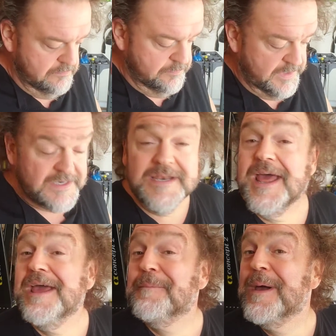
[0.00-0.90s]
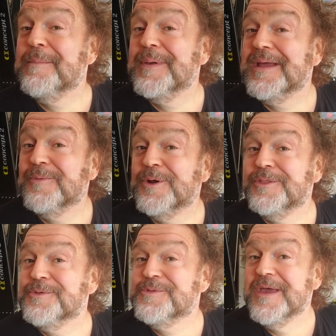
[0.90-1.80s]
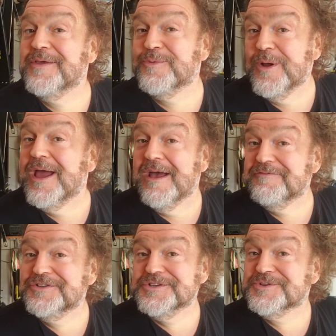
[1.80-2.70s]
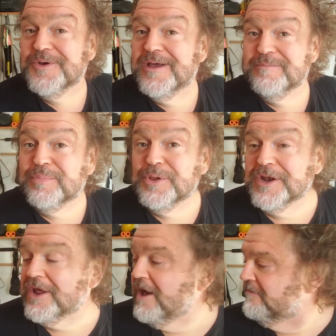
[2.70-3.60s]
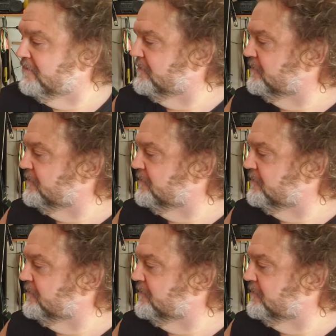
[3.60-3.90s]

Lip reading: But today it might be one of those days where I have to just go ahead and pull it off.